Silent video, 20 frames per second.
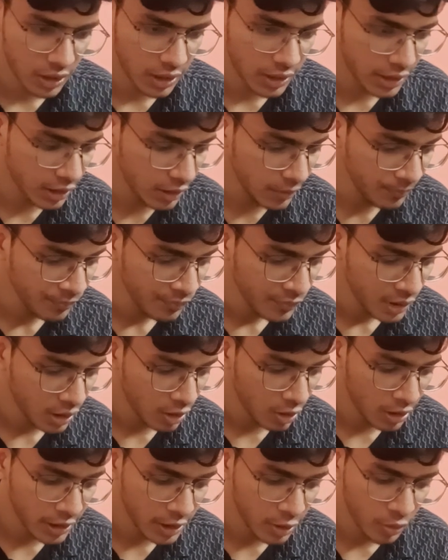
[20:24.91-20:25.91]
Here I
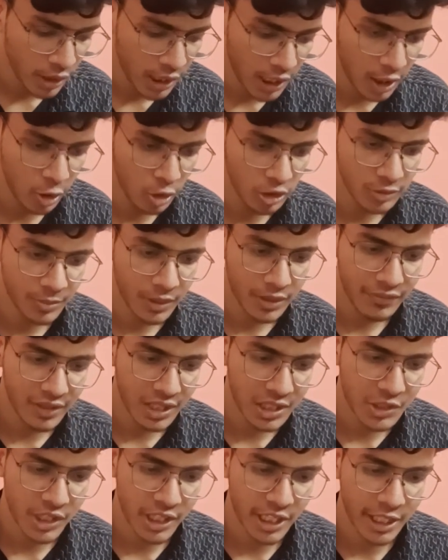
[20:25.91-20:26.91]
will give hello is my
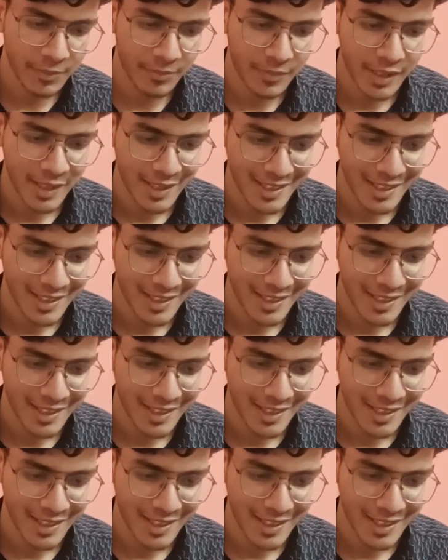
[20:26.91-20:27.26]
function name.